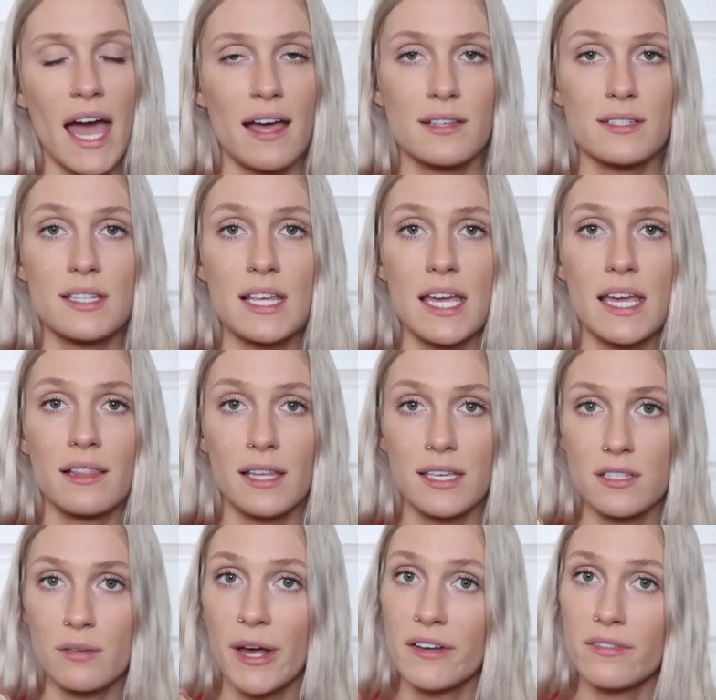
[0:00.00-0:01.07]
has the
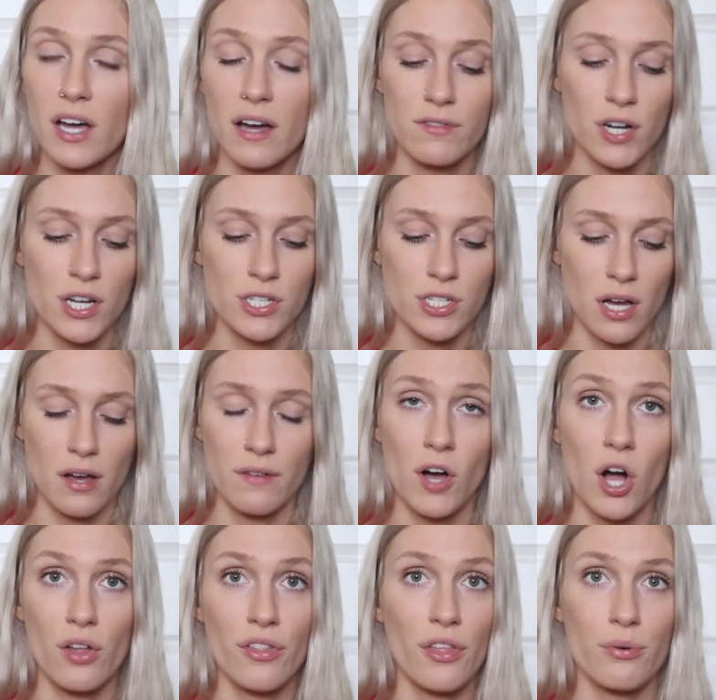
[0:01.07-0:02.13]
least amount of coverage of
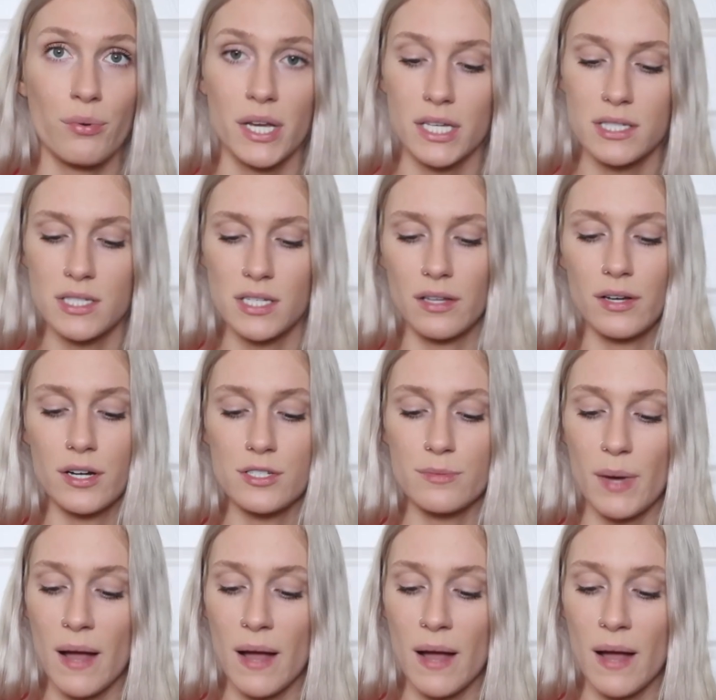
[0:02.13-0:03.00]
all the three concealers,